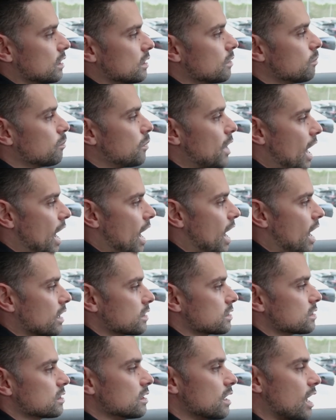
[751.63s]
in the
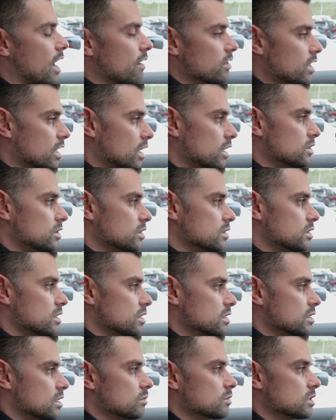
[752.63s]
past, the navigation
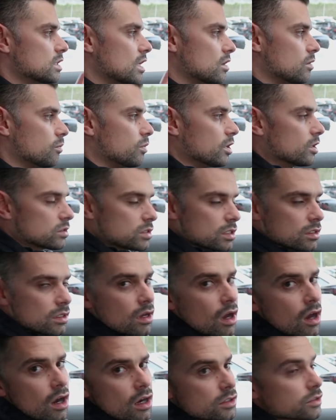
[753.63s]
systems that are built in
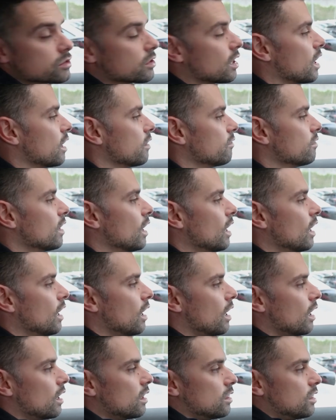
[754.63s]
the hard drive,
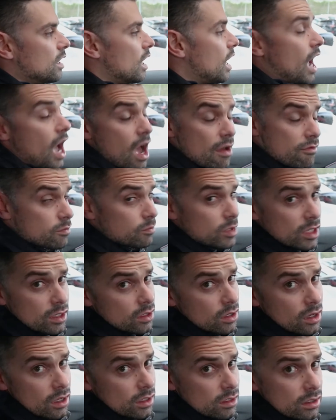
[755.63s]
they haven't been
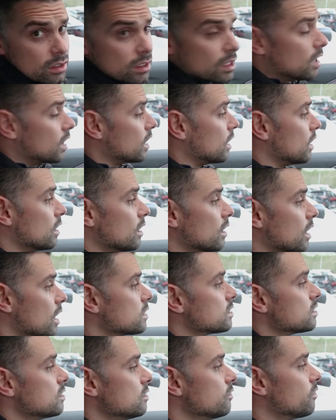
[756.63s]
good.
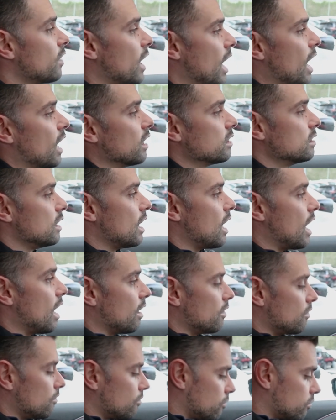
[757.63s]
Unless you've had the
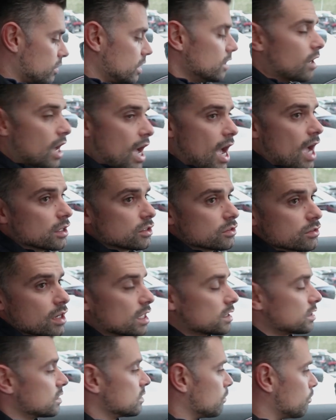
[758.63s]
real
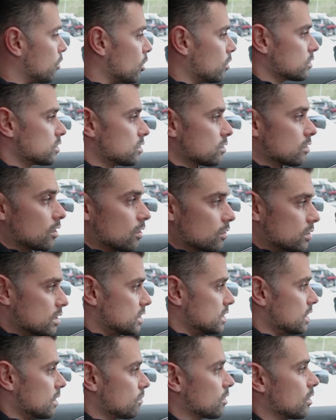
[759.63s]
address, the postal code, the
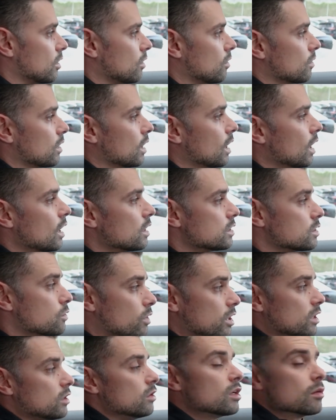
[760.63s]
zip code, to
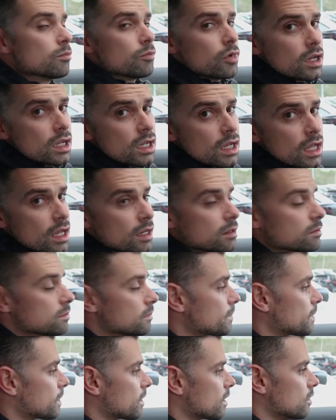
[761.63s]
where you could put it in,
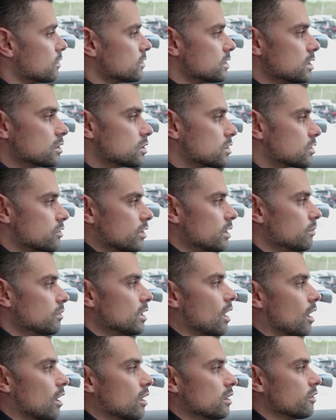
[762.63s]
it was
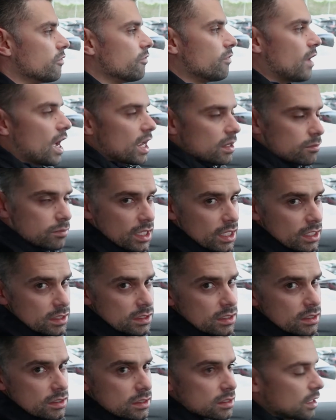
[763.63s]
extremely hard to find
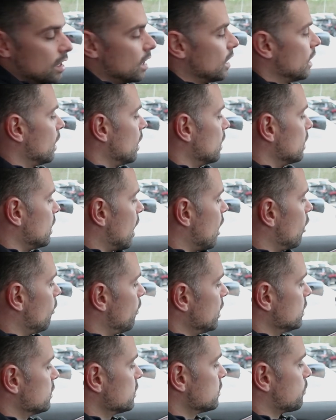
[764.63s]
places. Now
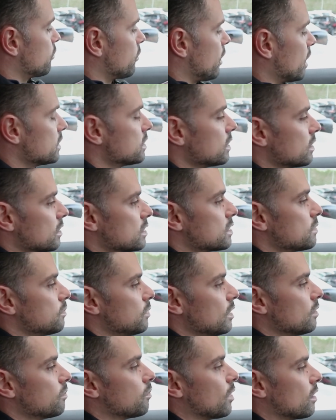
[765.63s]
by just pressing the
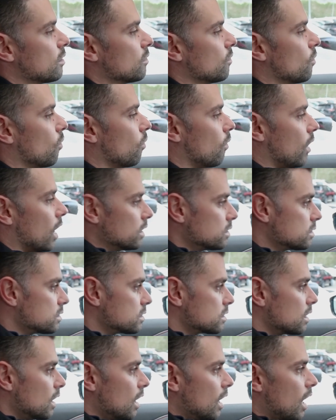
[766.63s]
speak button
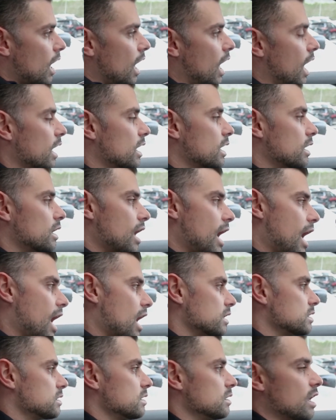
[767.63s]
once, I can
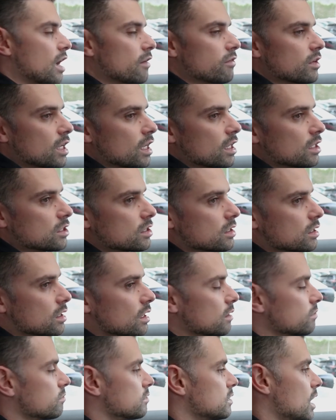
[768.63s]
ask the navigation
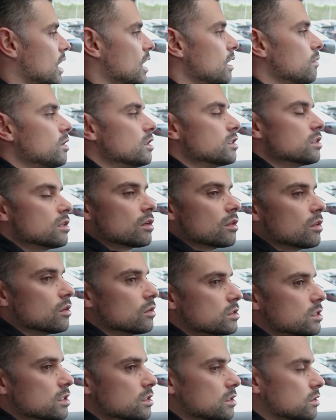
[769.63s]
to take me to the
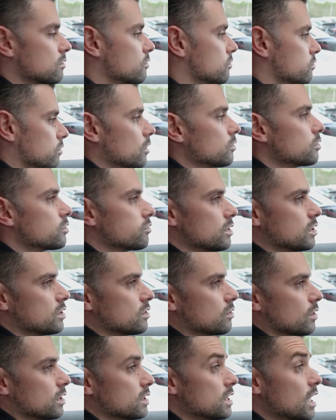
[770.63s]
closest grocery
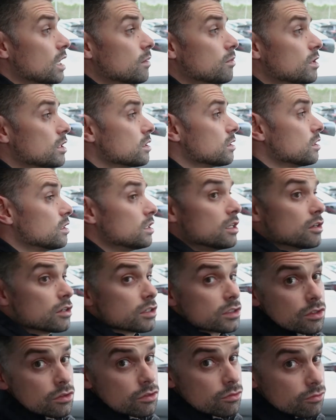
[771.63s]
store, take me to the
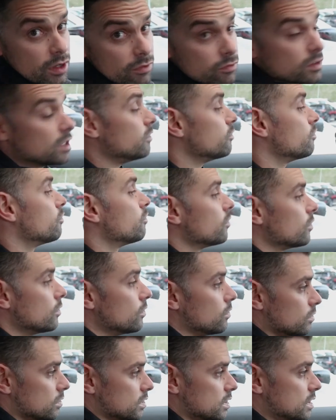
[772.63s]
nearest Thrifty
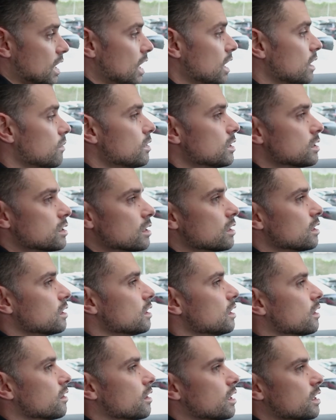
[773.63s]
Foods, take me to the
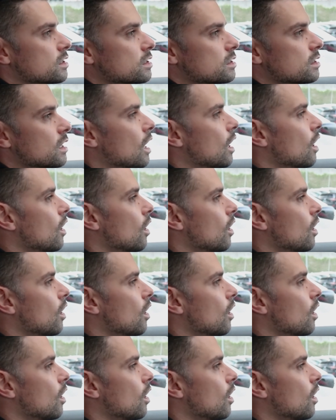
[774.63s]
nearest